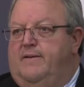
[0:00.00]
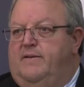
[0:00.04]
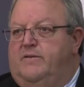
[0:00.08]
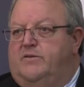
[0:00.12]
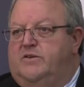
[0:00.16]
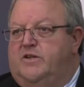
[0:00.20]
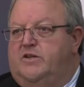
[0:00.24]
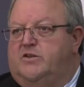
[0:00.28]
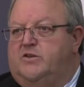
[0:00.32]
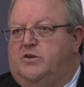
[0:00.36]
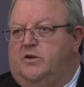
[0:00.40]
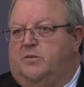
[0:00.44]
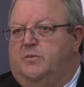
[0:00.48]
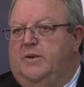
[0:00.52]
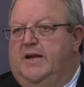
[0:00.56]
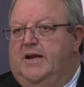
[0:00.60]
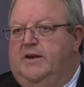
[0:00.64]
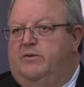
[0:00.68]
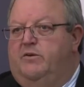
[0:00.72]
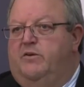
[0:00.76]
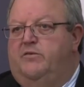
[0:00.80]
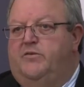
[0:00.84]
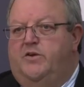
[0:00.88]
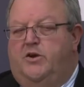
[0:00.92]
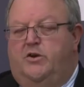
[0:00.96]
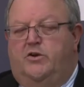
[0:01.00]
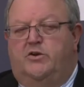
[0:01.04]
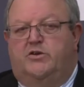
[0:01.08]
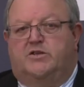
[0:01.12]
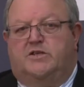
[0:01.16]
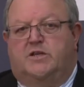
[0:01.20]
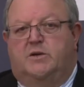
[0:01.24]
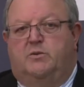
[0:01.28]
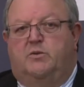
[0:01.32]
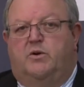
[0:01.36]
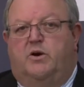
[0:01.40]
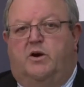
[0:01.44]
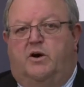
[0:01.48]
district plan reviews
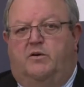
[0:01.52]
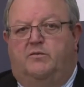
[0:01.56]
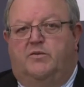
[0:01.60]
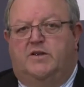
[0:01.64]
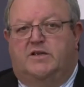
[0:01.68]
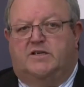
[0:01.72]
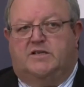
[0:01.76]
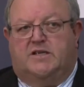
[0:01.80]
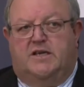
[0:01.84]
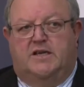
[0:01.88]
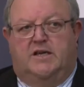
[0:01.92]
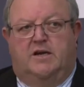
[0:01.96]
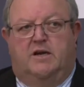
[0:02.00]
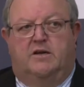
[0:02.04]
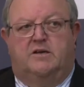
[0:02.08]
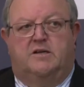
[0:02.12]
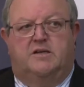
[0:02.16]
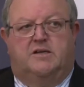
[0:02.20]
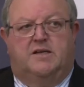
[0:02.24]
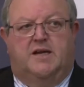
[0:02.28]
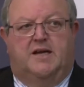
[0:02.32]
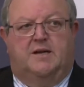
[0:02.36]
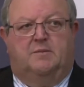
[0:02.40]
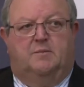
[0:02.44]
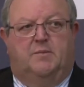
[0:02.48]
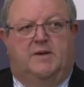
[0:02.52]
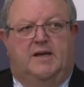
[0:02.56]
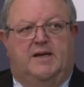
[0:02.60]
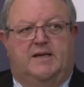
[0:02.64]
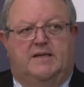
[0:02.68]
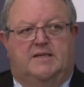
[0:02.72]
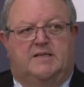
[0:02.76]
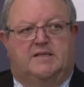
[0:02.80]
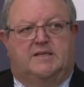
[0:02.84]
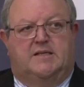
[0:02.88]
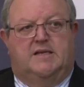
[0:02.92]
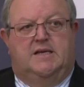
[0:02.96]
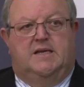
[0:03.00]
that were obviously going to take
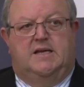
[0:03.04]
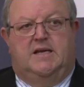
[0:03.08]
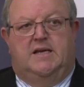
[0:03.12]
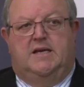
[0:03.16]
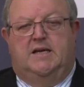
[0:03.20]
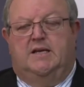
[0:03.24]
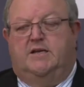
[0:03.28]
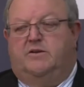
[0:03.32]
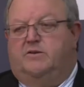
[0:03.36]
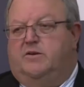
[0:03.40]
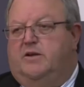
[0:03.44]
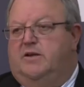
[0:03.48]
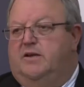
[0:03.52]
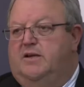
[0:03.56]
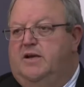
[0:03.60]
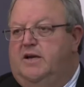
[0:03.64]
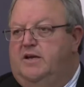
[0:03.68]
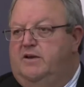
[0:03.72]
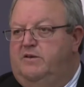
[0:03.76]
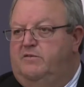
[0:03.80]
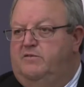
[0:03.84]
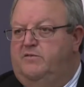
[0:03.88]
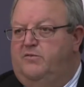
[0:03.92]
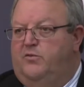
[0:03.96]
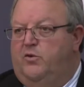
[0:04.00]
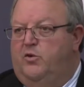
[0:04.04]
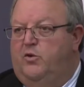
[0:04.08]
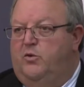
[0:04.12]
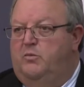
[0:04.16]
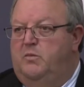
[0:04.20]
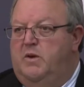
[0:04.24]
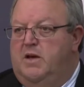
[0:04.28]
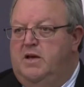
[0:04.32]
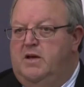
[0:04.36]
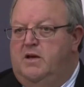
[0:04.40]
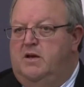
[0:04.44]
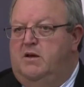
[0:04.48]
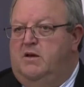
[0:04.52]
place in a truncated form
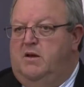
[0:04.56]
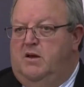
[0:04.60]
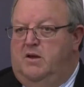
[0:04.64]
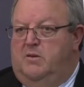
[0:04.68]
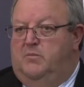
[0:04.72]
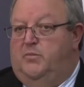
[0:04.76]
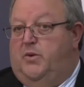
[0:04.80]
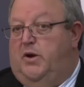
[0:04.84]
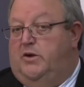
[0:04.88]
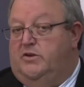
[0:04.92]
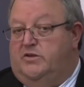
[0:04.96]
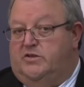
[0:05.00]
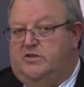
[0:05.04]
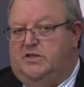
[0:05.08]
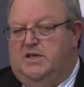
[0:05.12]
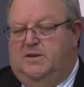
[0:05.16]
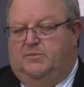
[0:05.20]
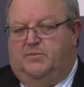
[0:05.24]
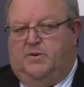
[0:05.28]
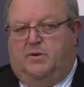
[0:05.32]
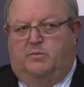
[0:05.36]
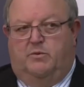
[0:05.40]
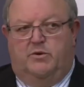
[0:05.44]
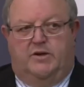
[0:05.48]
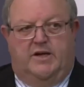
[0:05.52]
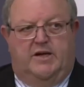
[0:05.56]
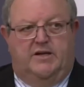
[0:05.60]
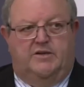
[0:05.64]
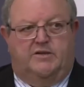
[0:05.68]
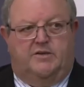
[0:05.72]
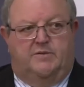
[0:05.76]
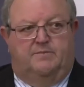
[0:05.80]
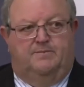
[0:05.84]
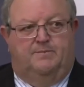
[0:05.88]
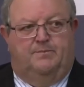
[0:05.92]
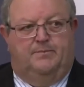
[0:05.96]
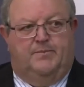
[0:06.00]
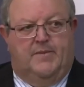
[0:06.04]
post that promulgation.